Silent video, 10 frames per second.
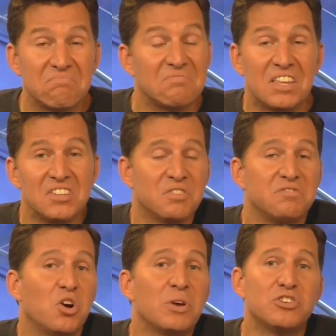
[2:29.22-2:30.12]
is of
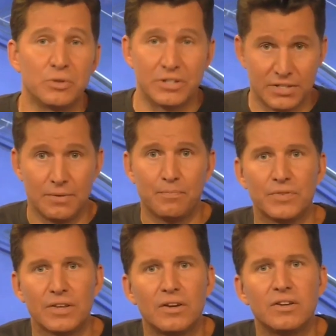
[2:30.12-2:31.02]
no interest
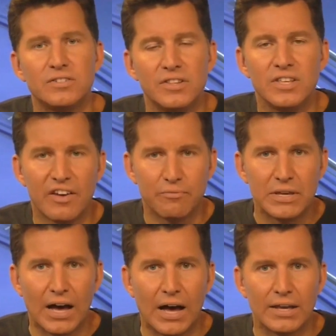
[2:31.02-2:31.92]
to the
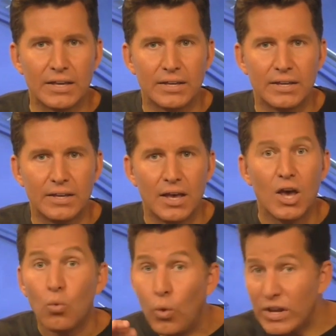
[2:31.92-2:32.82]
FBI.
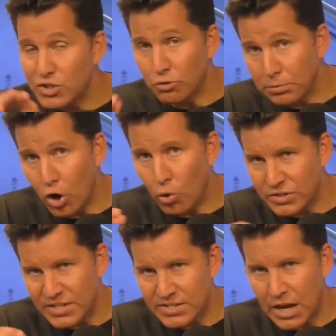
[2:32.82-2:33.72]
Whistleblowers
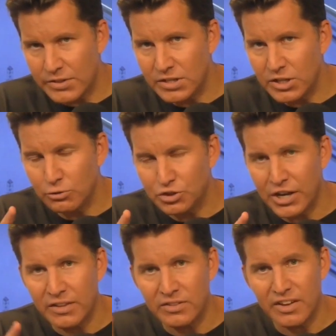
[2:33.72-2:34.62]
inside the
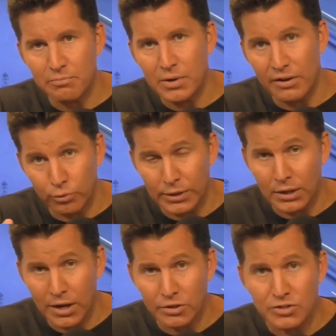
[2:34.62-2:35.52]
DOJ and the FBI have written
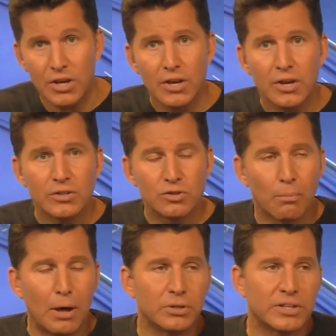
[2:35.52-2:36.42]
letters to
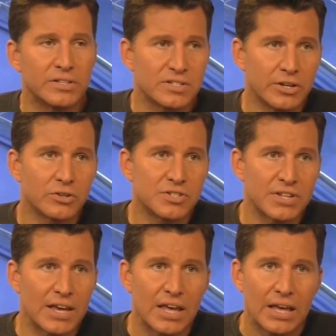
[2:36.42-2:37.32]
Republican senators
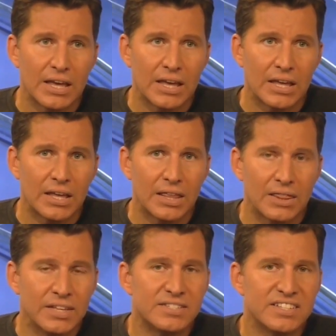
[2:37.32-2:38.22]
saying,
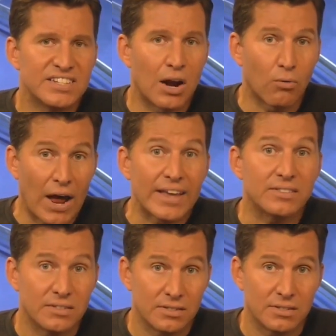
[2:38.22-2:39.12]
this is not right.
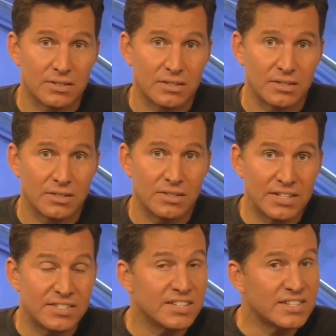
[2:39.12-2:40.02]

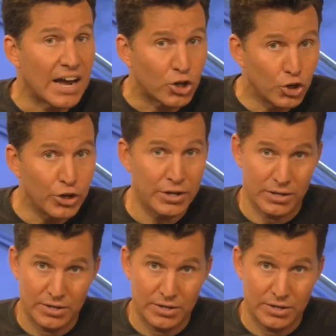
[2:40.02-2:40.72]
This is not good.